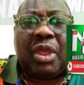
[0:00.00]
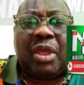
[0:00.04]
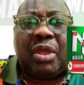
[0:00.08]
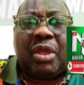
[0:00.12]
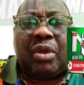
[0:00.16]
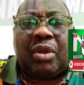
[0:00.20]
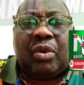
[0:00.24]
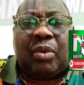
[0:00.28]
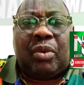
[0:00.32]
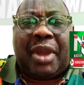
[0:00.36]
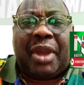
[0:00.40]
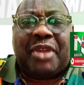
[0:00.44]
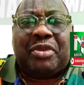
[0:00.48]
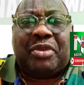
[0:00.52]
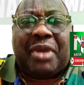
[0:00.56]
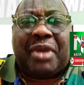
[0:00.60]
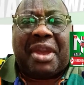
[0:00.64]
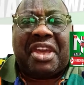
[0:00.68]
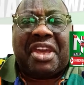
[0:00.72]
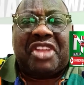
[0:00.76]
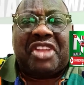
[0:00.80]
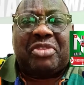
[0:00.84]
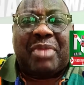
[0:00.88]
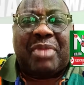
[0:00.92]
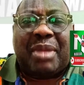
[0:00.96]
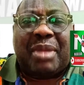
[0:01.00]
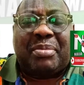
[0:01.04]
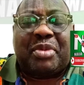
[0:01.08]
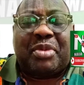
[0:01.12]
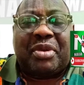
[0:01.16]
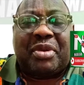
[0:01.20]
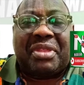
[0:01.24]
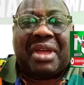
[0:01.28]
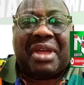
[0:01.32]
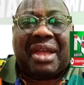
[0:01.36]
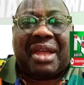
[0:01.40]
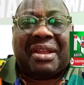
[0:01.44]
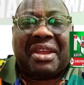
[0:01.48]
Why do I hate my
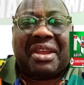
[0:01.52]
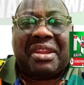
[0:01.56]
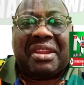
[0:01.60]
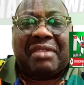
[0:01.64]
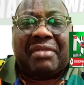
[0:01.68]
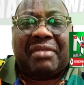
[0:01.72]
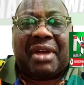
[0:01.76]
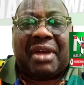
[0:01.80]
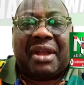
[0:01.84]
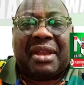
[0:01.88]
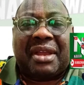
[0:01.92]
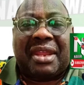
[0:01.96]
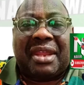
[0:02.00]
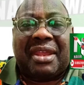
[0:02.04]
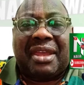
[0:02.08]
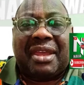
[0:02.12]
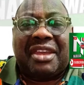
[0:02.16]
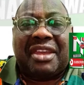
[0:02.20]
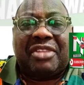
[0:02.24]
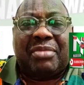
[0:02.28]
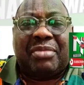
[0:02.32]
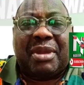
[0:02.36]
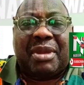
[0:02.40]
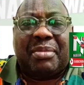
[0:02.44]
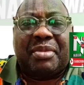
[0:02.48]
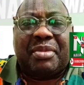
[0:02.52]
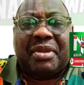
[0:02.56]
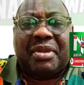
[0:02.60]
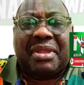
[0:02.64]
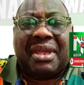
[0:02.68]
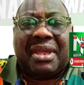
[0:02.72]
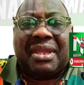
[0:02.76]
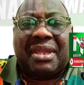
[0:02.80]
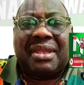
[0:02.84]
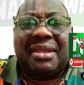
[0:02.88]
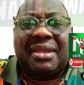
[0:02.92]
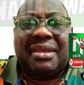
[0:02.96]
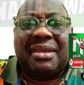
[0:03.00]
brother? How can I hate my brother?
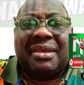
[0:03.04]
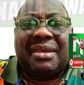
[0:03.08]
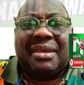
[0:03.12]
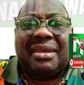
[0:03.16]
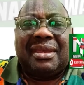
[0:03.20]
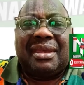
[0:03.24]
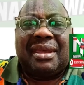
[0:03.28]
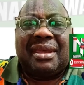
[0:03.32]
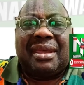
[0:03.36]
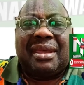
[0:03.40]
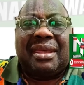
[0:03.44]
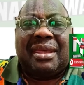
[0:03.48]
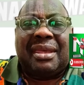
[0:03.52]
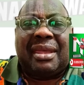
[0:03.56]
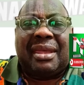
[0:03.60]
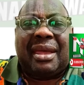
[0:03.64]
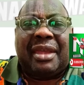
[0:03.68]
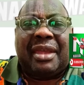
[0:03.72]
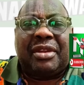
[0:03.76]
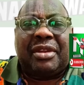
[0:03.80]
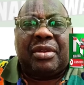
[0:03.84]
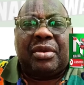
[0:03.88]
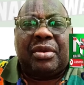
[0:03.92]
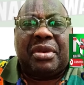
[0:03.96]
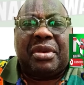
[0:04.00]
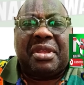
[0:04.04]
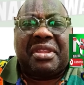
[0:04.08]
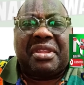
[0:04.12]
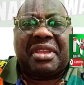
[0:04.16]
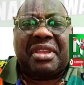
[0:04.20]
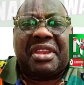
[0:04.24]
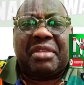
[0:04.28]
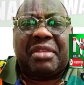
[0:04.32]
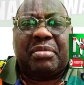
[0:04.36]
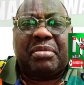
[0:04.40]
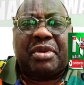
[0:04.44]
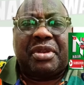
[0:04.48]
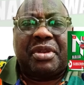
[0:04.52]
I don't hate
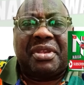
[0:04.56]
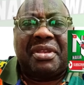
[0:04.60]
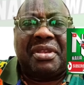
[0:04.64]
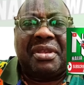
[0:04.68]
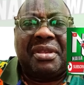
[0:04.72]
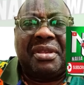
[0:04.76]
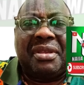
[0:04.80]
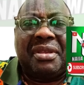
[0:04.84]
anybody.